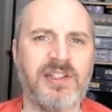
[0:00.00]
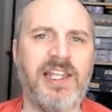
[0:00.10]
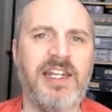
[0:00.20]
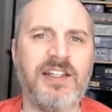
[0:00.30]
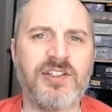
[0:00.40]

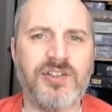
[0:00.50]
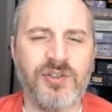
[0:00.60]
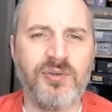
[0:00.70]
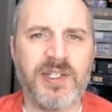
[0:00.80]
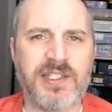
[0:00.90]
Let it
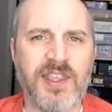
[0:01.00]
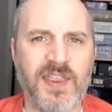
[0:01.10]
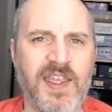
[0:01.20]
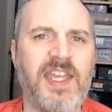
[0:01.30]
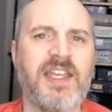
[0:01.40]
do its
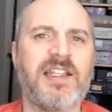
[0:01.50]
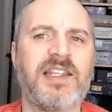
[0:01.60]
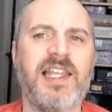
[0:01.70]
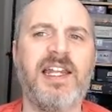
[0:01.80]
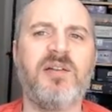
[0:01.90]
thing.
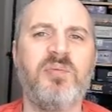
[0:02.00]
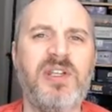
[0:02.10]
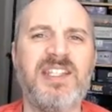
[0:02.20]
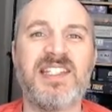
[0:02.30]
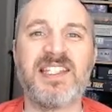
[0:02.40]
Let it
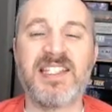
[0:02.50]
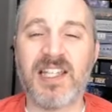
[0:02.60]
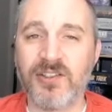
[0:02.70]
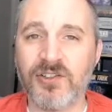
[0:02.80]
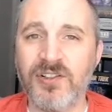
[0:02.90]
be
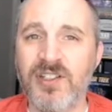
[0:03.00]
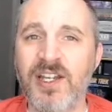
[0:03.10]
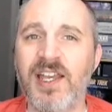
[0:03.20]
subtle